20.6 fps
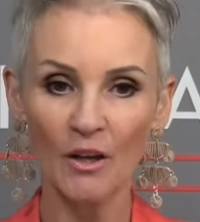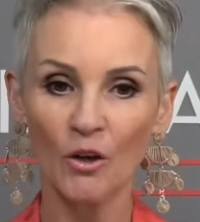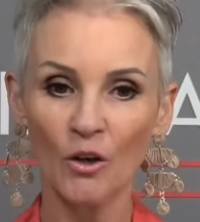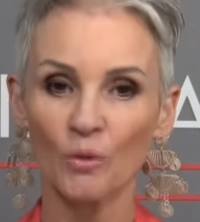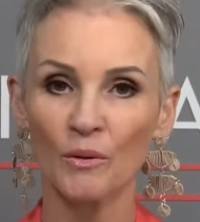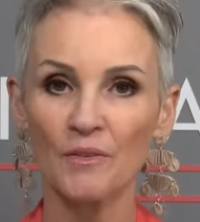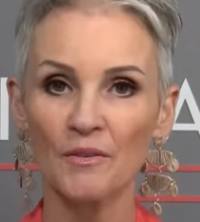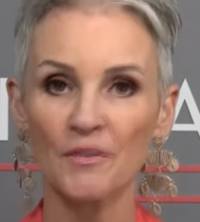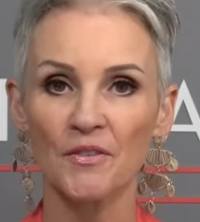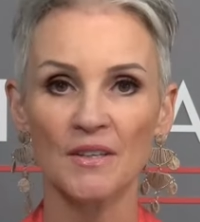
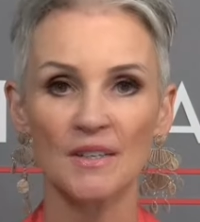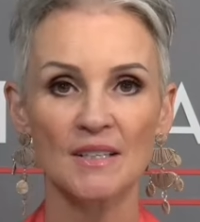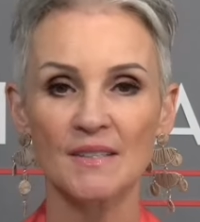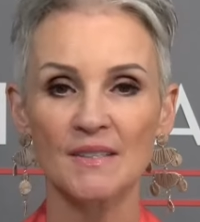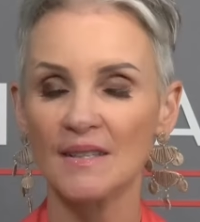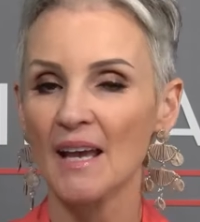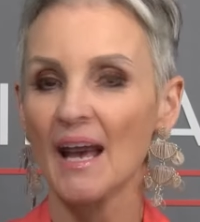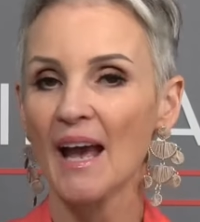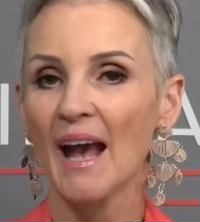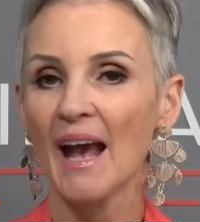with this,
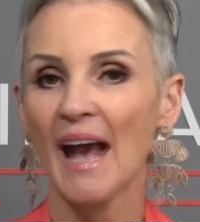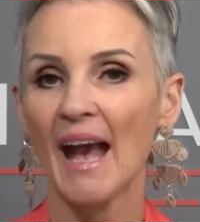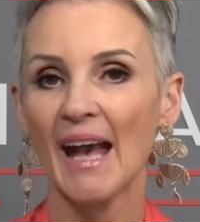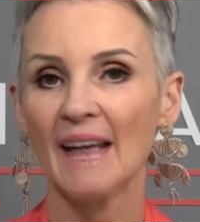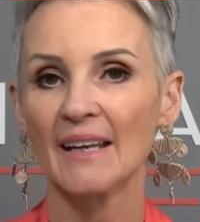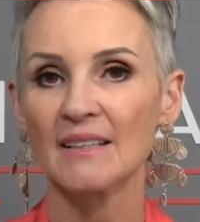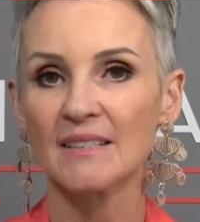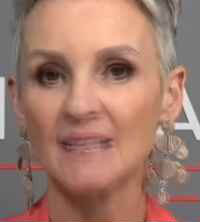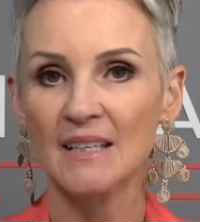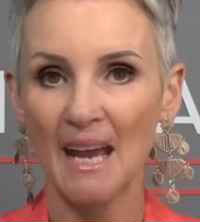
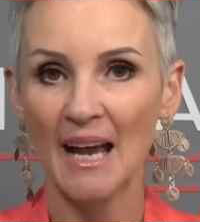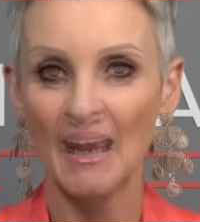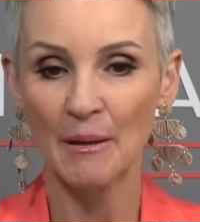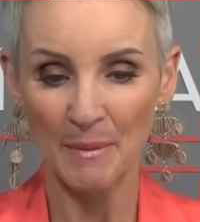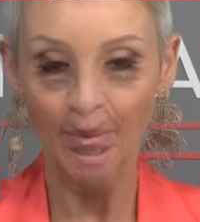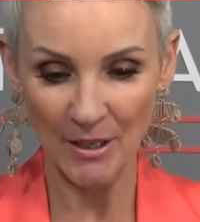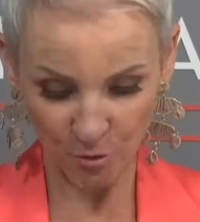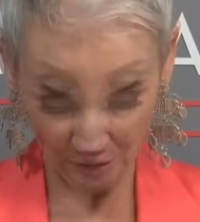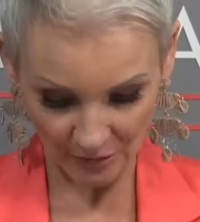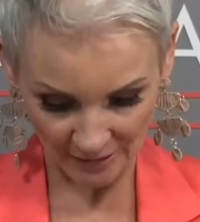and
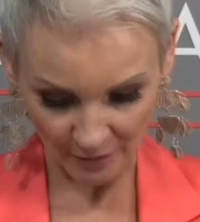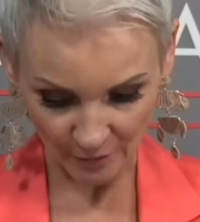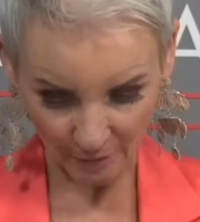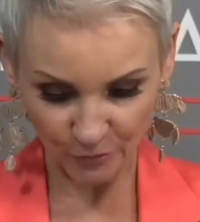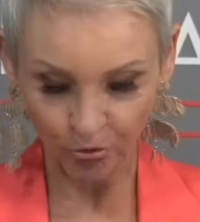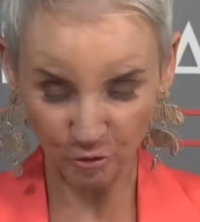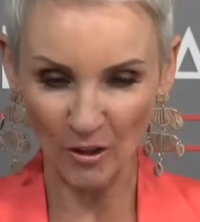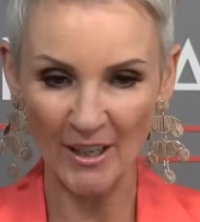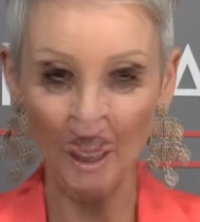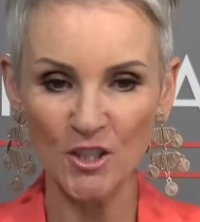I do a little
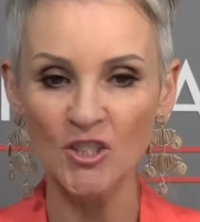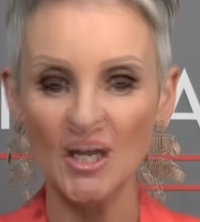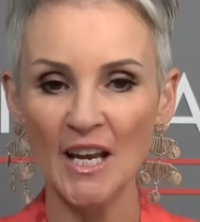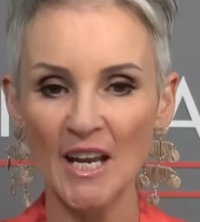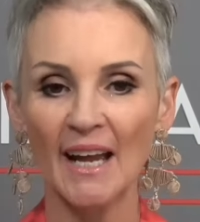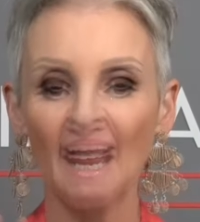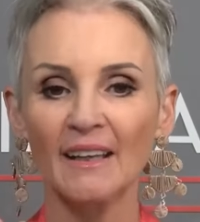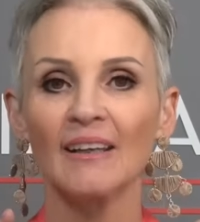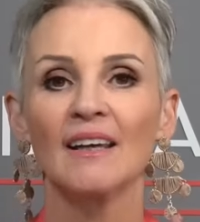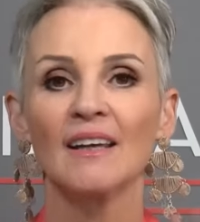French
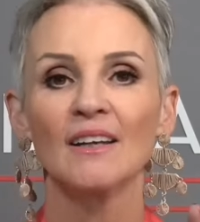tuck.